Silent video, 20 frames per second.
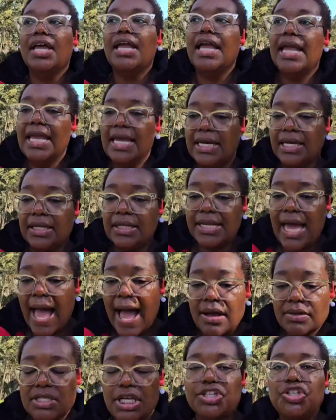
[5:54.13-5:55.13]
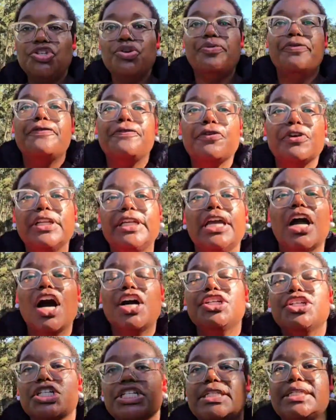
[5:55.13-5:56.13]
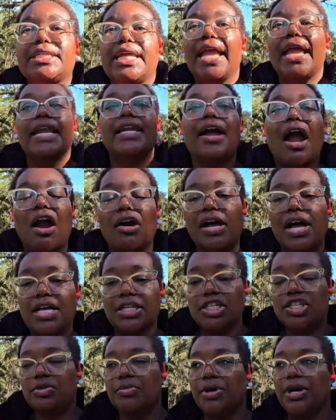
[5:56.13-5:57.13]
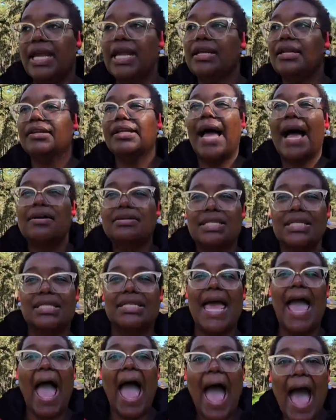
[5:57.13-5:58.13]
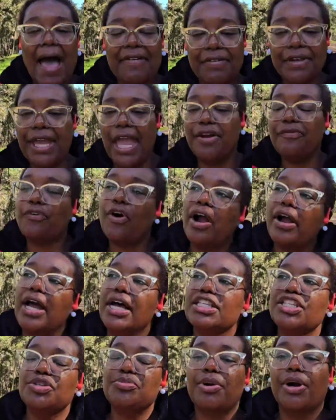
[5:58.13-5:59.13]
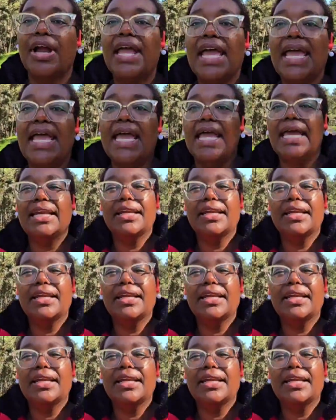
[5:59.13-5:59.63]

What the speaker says: It allows us to fully understand our customer. It allows us to advocate for our customer. It